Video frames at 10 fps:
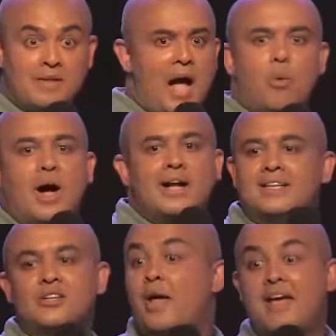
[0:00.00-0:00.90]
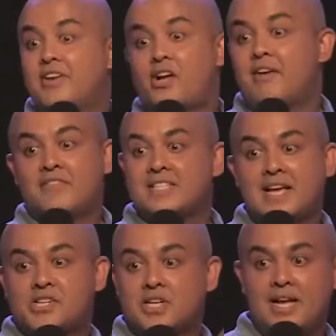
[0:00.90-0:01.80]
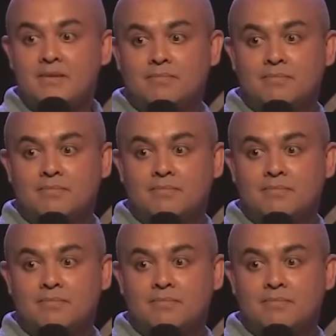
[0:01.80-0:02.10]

I work it into every conversation, eh?